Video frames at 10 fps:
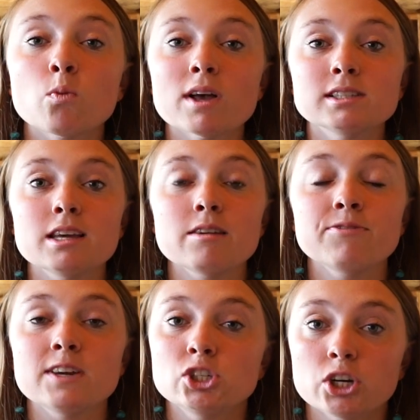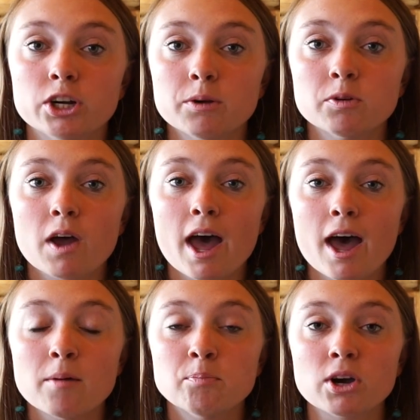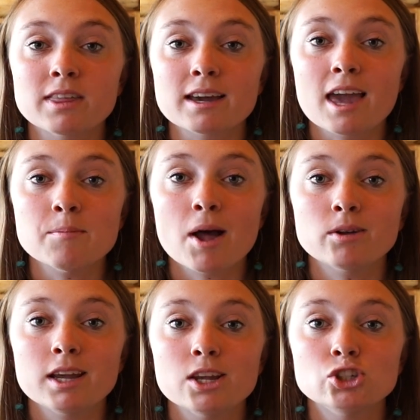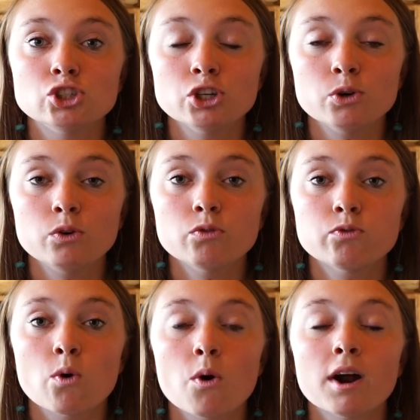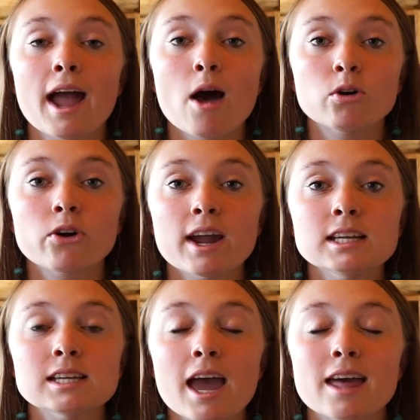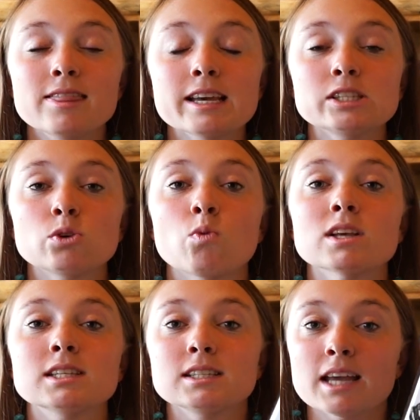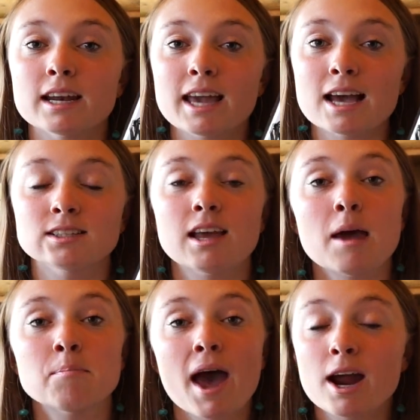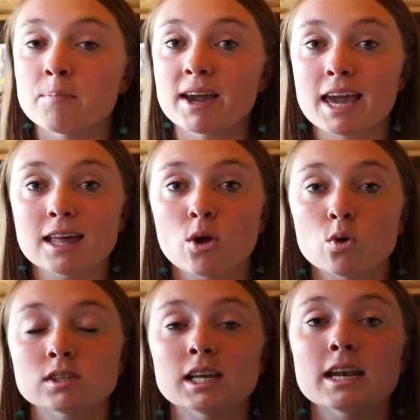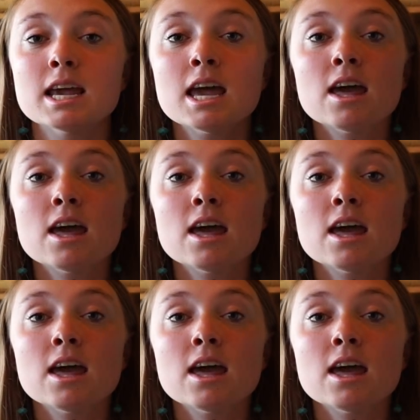was the featured uh, book that came out in June for Owlcrate, and this was The Sandcastle Empire by Kayla Olson.